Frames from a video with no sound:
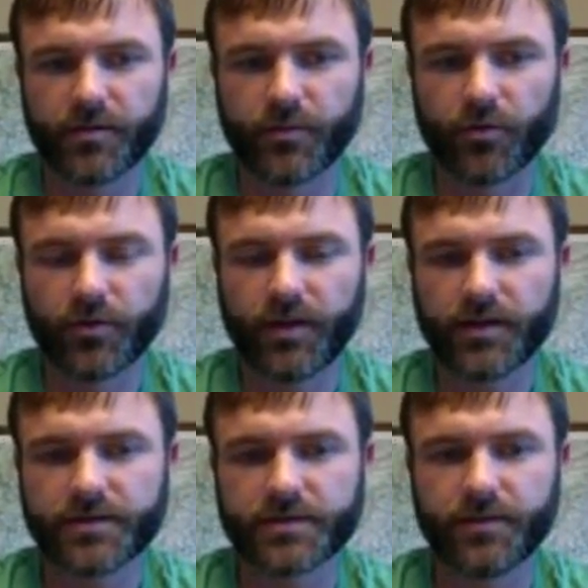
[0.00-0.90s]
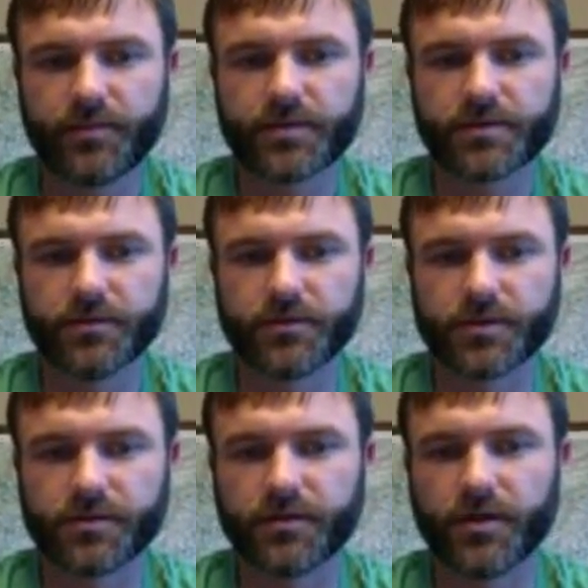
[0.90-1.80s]
Pour the antiseptic
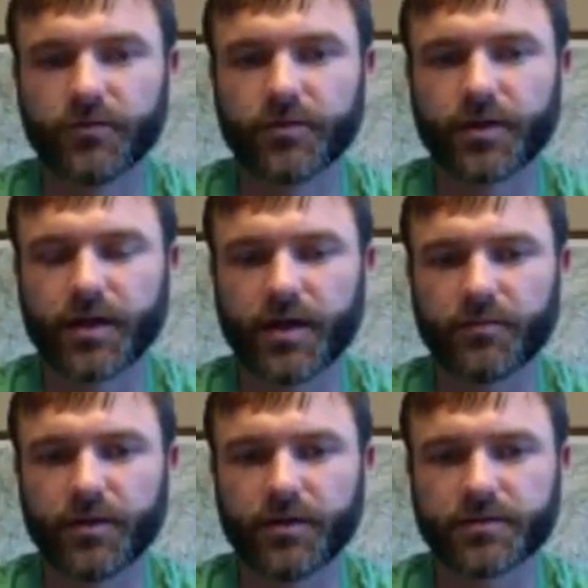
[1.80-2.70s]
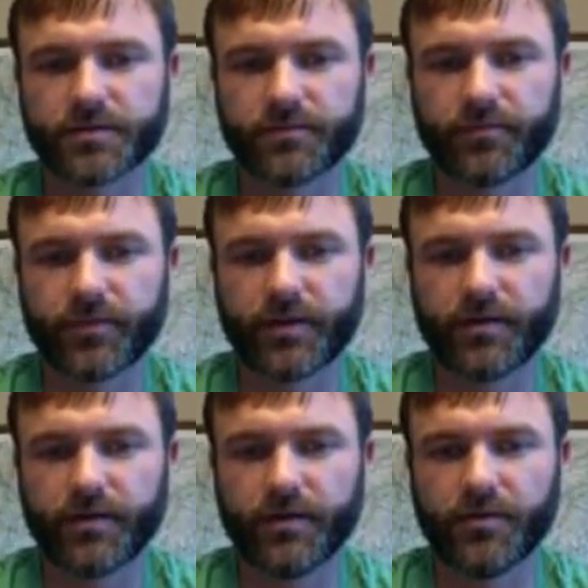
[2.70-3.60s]
solution over the cotton balls.
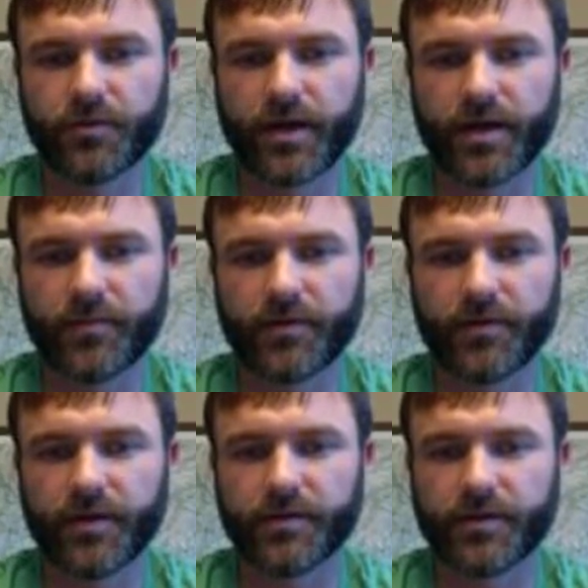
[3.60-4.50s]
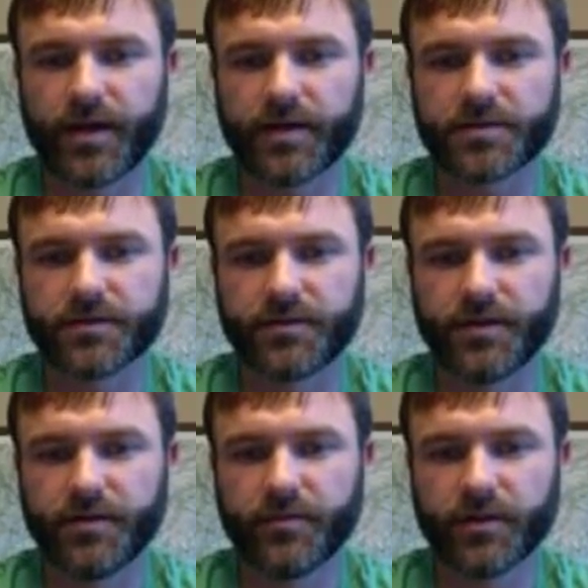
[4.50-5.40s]
Unwrap and attach the
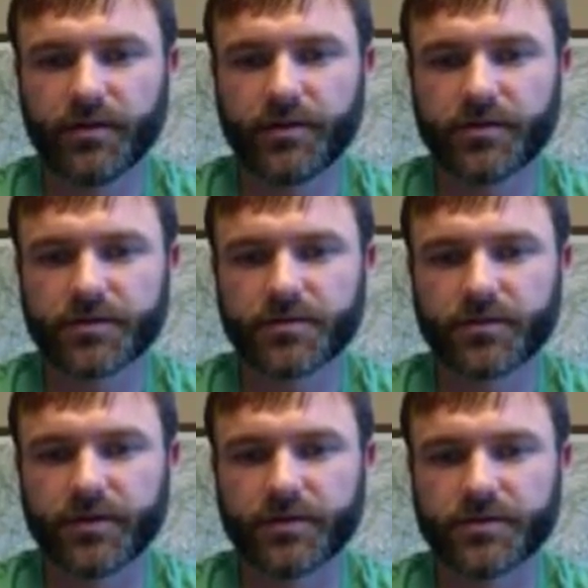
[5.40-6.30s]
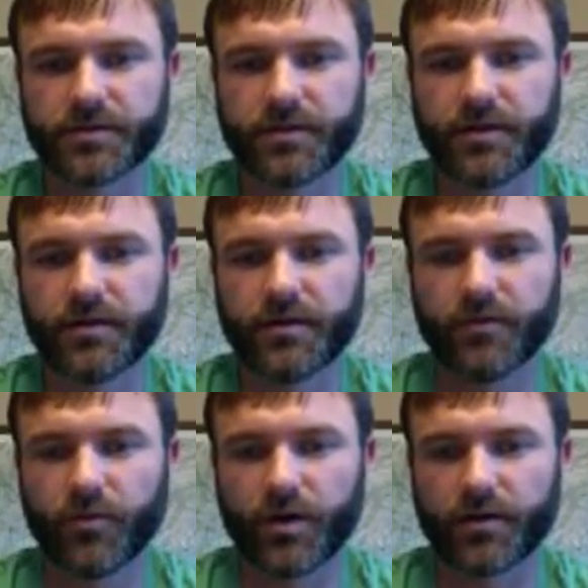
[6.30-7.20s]
10 milliliter syringe
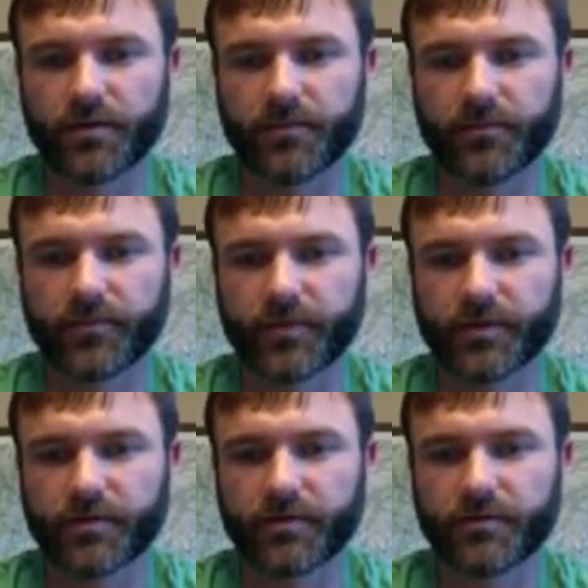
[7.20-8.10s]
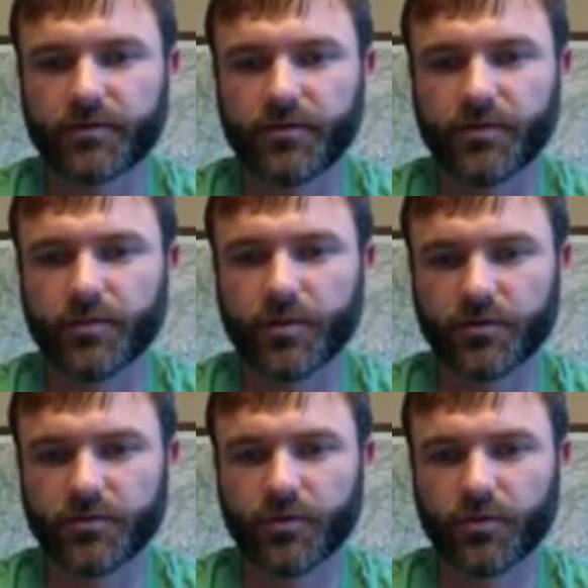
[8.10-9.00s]
of water to the
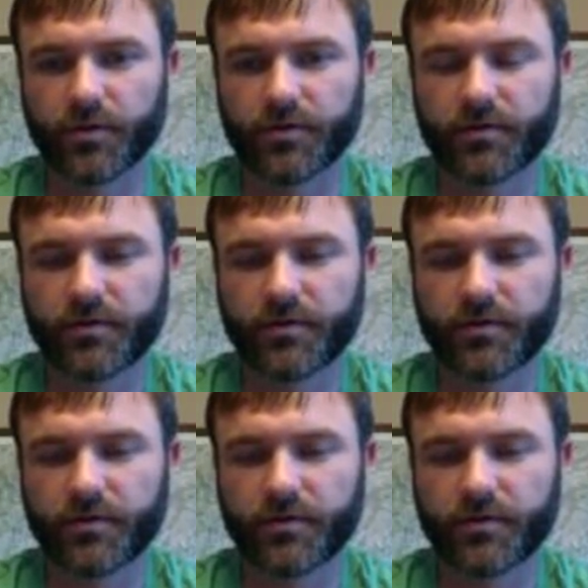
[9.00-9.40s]
balloon port.